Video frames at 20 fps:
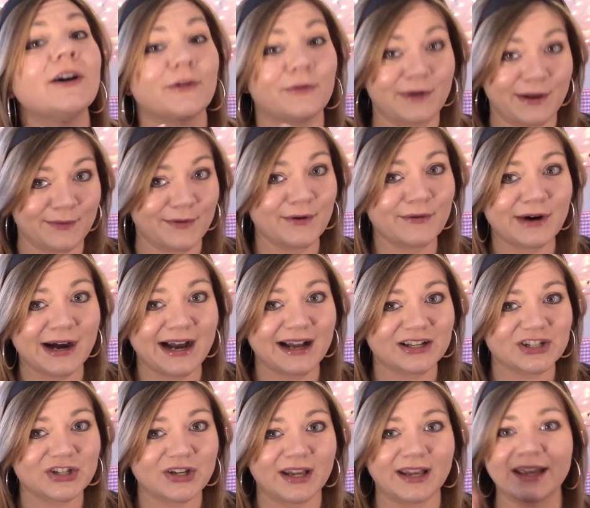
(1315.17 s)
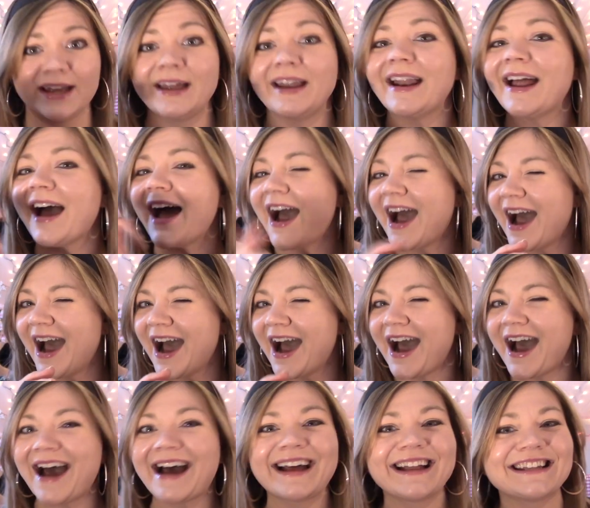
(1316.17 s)
We will watch it
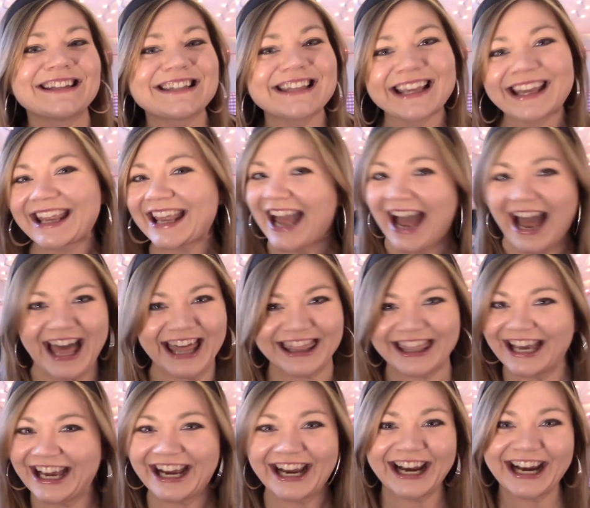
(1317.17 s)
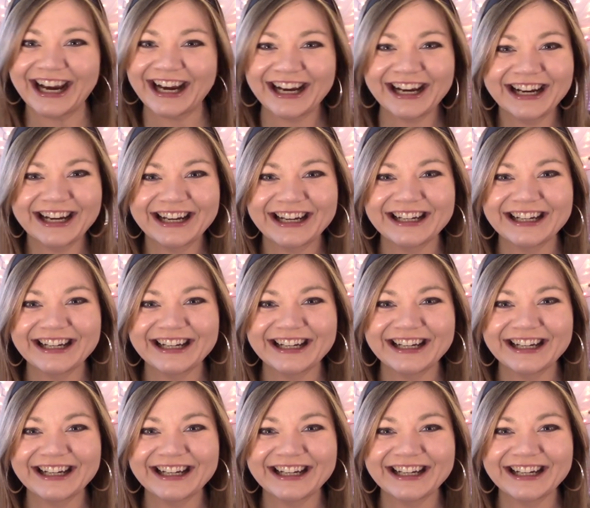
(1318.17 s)
together.